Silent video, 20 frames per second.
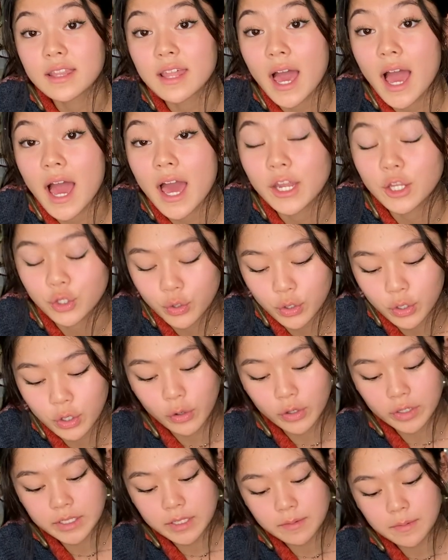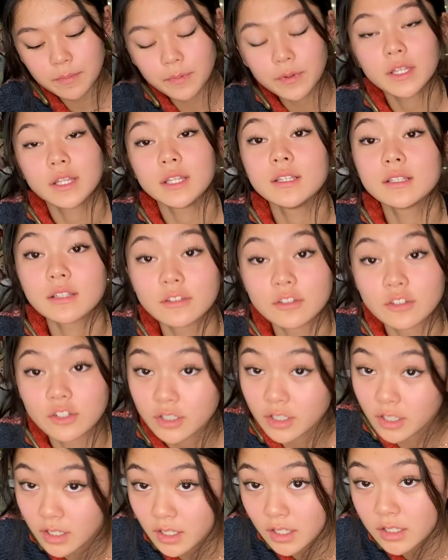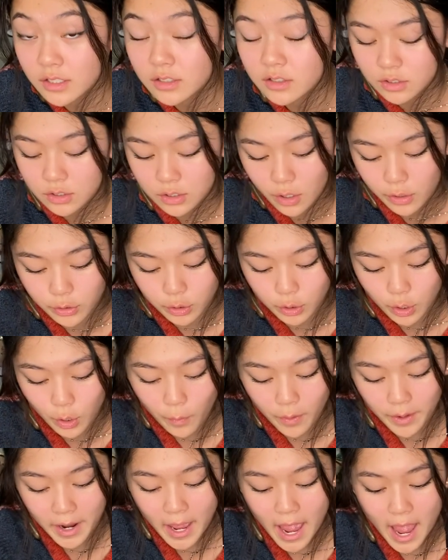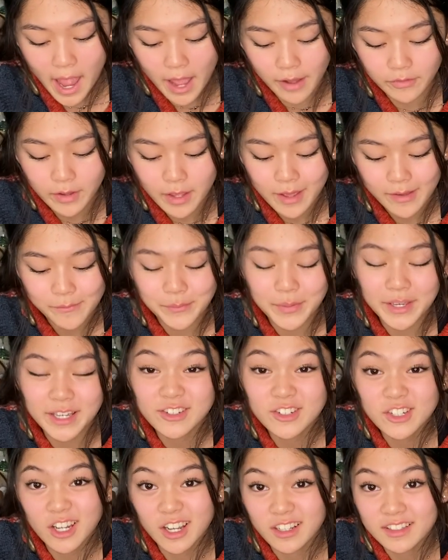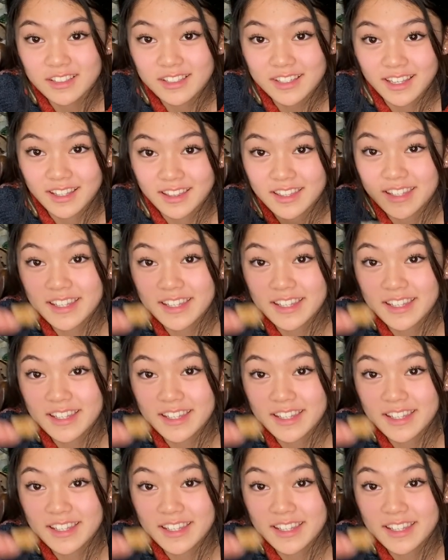that you're going to be putting these in cookies, so you don't wanna have big chunks like